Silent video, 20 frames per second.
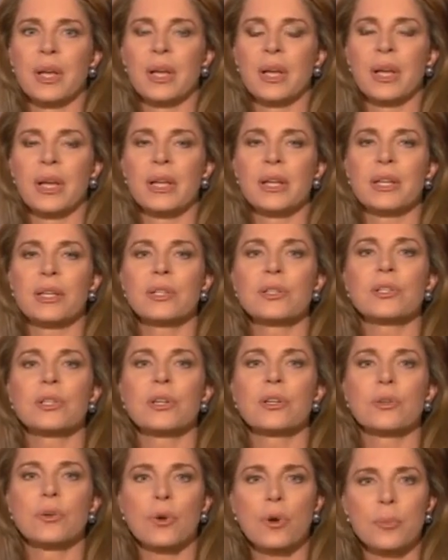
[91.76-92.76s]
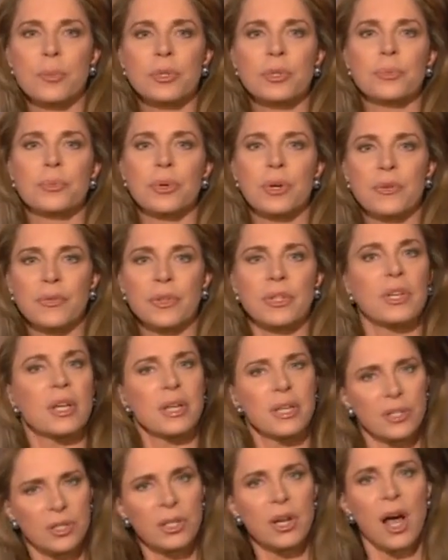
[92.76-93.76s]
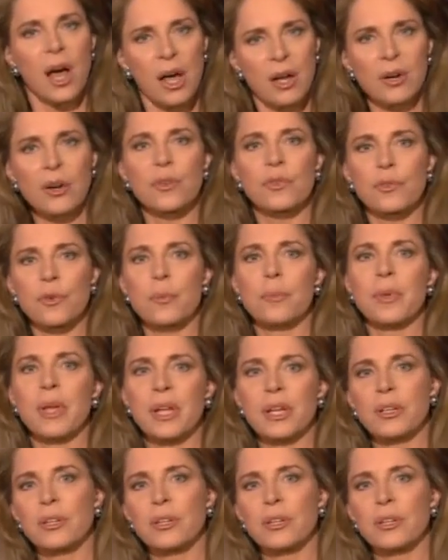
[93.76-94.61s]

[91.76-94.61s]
It is an enormous privilege, it is an honor for me